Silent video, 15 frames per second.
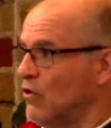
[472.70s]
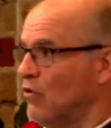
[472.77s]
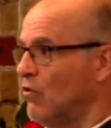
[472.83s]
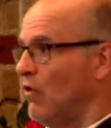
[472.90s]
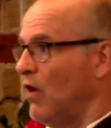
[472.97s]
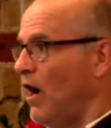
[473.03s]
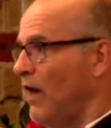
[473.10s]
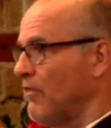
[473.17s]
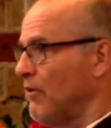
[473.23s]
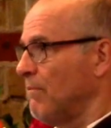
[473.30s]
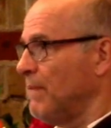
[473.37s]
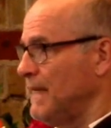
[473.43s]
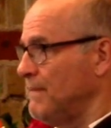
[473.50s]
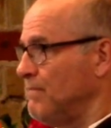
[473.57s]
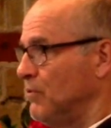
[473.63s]
or other
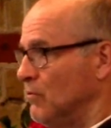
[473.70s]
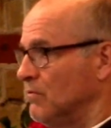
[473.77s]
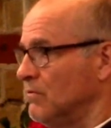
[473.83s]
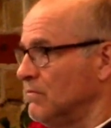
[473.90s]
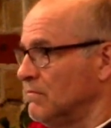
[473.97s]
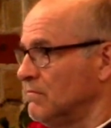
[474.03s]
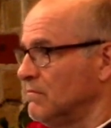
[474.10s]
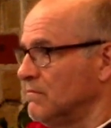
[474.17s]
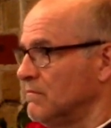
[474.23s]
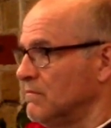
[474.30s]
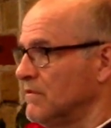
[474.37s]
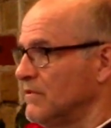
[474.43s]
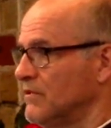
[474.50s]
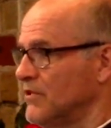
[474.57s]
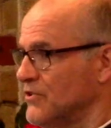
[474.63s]
people
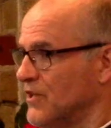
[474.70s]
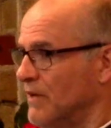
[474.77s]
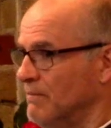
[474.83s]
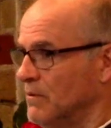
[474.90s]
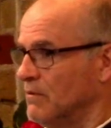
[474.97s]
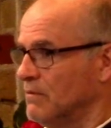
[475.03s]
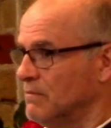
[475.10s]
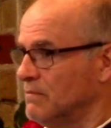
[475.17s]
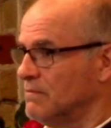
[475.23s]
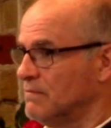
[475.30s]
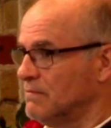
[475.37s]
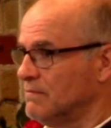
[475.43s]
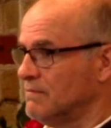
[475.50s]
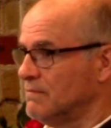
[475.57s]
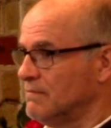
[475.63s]
to stumble?
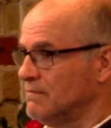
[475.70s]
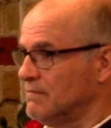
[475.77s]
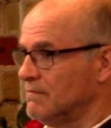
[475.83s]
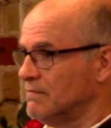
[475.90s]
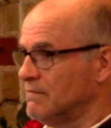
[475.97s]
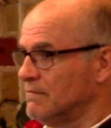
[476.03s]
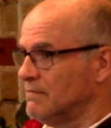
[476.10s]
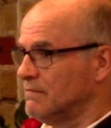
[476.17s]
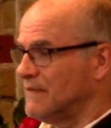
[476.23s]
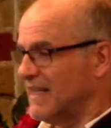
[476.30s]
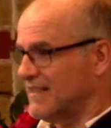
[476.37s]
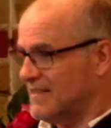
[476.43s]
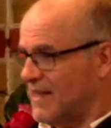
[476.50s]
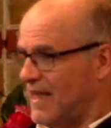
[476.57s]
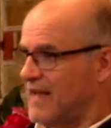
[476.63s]

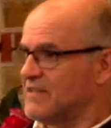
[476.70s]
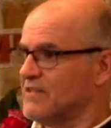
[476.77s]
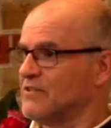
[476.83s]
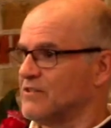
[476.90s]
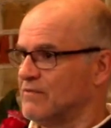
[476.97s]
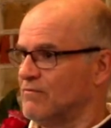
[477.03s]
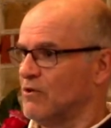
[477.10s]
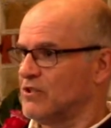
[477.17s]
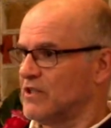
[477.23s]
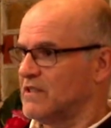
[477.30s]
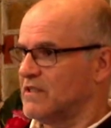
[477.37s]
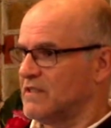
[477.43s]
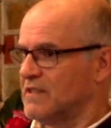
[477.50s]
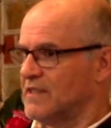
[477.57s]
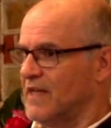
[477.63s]
That's the essence of what
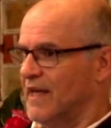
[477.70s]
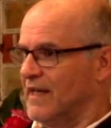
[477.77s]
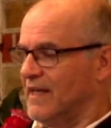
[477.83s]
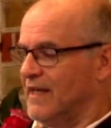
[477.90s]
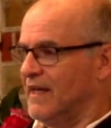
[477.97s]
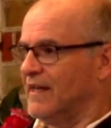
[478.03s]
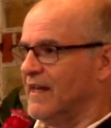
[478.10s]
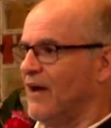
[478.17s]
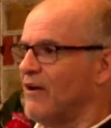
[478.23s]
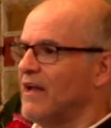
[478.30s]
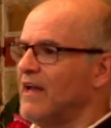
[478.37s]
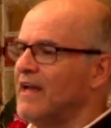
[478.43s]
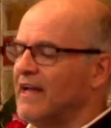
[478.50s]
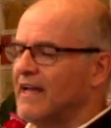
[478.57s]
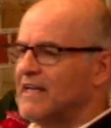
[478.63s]
Jesus is saying here. Now,
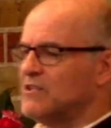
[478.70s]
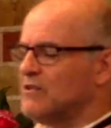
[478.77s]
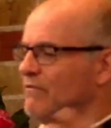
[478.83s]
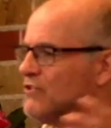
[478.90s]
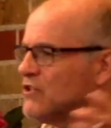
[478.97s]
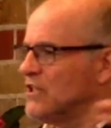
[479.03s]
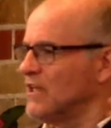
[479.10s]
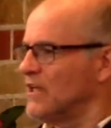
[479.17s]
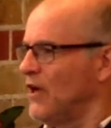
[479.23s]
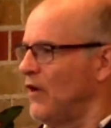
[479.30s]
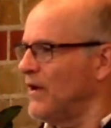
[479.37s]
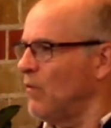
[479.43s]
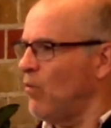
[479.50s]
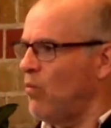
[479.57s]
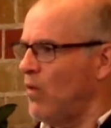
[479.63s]
he's obviously
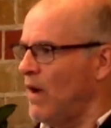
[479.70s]
going